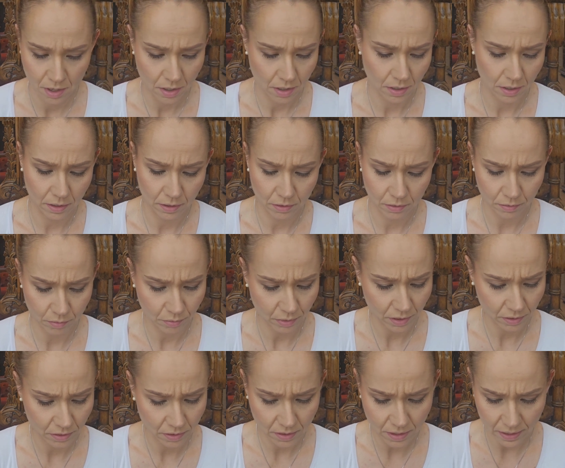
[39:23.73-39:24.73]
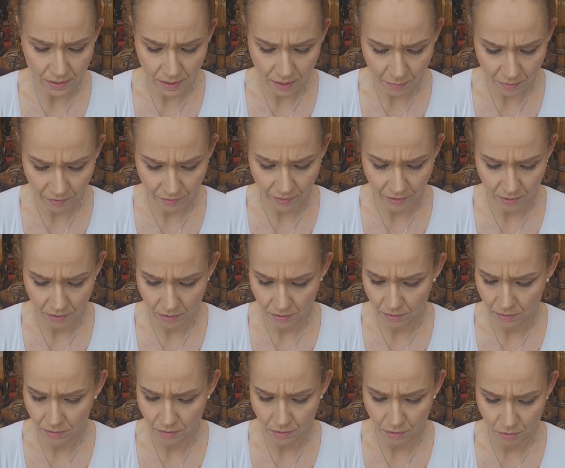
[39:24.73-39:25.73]
I don't know, what's the name of it
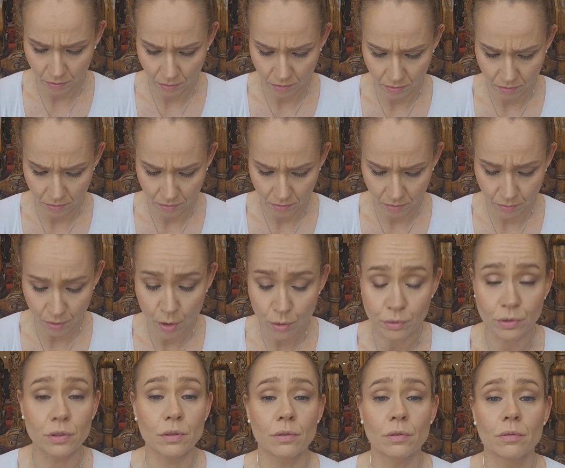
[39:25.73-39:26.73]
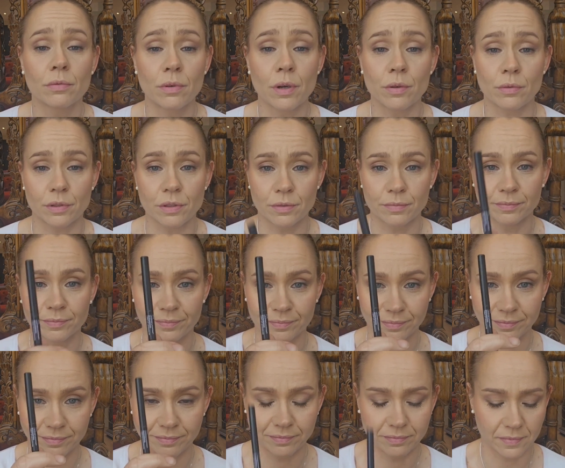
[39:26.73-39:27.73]
though? Rose. It's
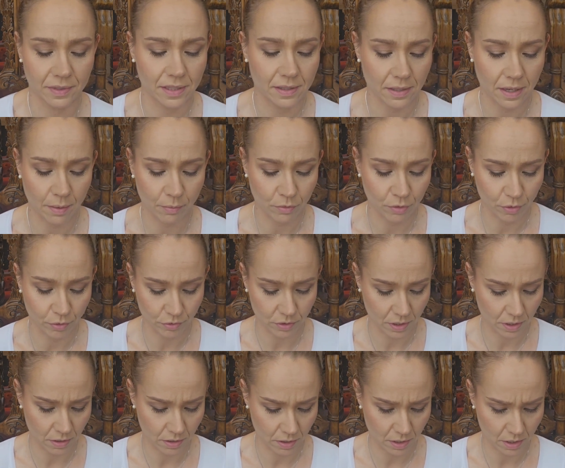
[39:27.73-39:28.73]
named Rose. And